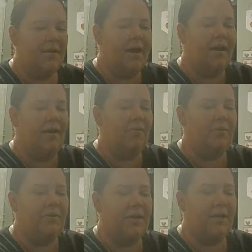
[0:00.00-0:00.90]
Yeah, it
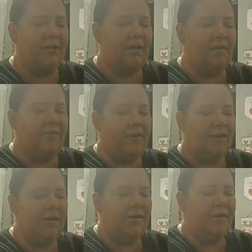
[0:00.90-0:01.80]
would take a love
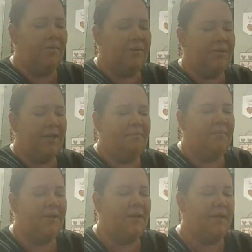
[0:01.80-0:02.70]
reading. It would take
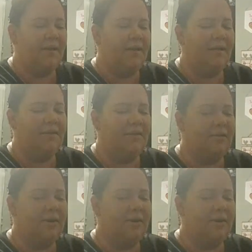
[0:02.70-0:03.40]
me getting in to